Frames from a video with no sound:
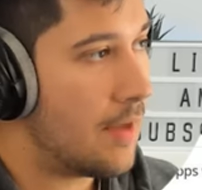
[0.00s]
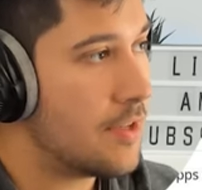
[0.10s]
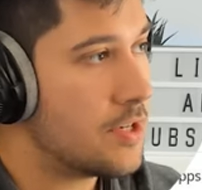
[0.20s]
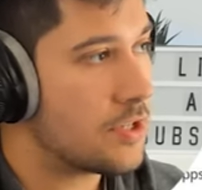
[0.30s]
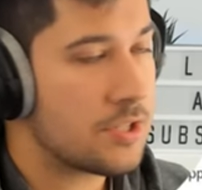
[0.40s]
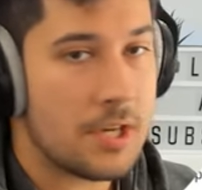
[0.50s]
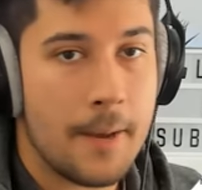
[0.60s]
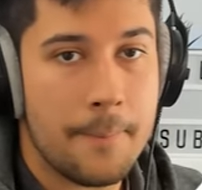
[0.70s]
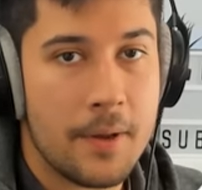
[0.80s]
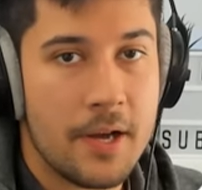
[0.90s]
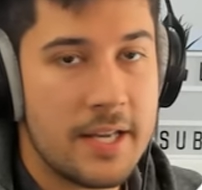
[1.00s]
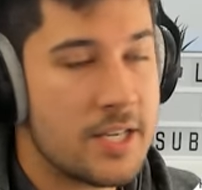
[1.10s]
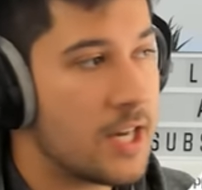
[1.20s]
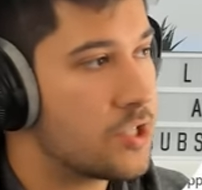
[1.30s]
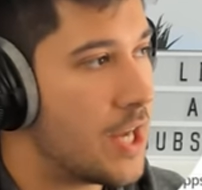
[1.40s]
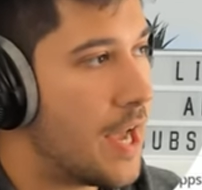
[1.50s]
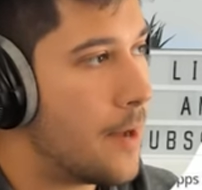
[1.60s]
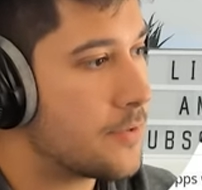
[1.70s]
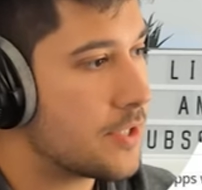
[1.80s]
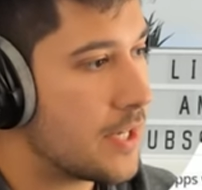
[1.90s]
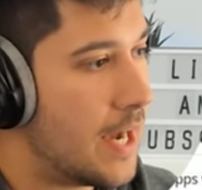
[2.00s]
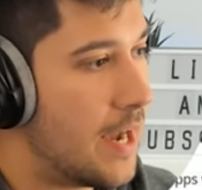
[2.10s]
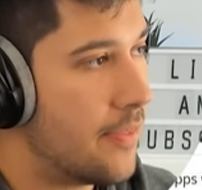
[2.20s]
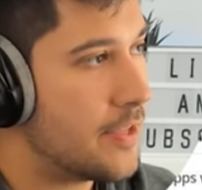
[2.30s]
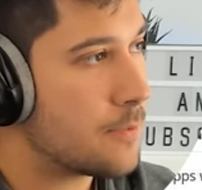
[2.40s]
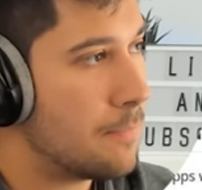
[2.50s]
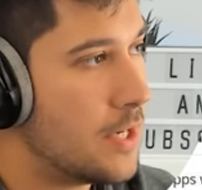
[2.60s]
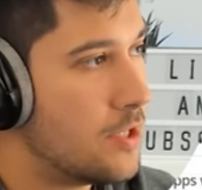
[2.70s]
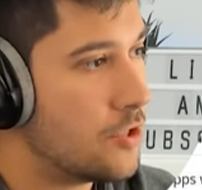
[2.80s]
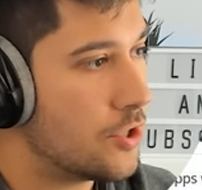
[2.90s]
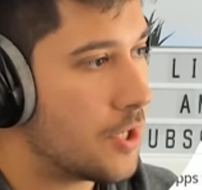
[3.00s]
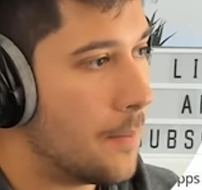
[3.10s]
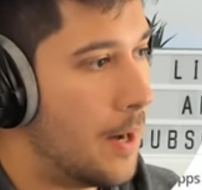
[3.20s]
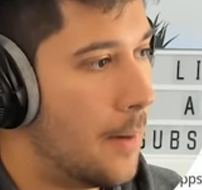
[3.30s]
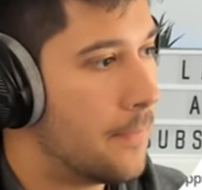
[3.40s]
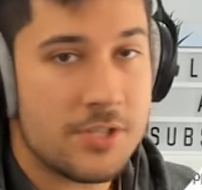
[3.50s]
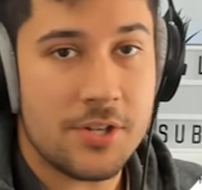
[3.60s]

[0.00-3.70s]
And then you just type pi-apps and this menu should come up.